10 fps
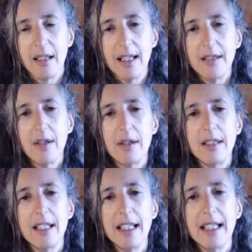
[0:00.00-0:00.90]

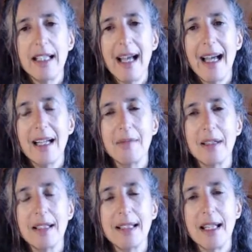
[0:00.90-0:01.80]
Acknowledging how
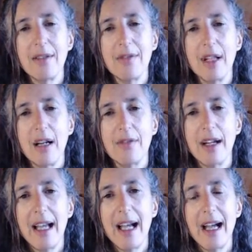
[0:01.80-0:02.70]
much self-love I
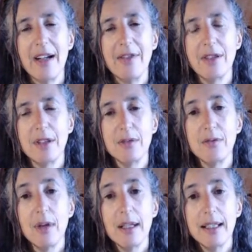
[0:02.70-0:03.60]
have
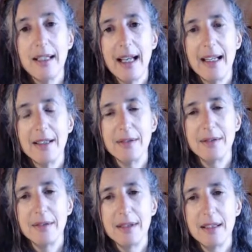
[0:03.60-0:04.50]
right now,
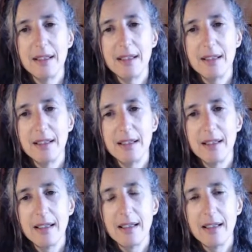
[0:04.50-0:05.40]

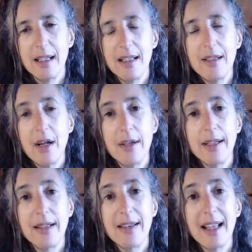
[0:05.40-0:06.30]
and
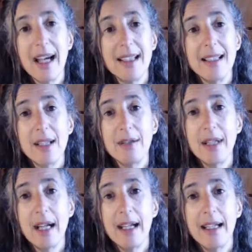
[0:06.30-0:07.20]
knowing that that is
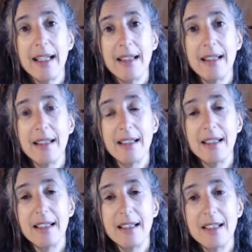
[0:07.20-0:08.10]
okay,
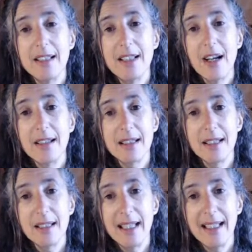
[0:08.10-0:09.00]

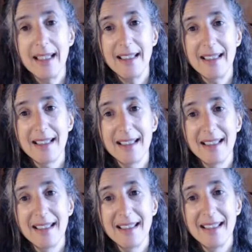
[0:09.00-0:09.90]
just as it is.
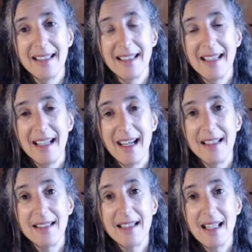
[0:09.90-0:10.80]

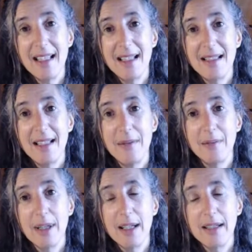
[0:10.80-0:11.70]
And take a deep
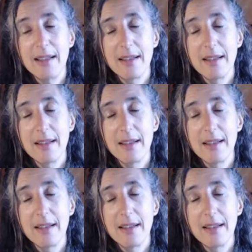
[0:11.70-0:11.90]
breath.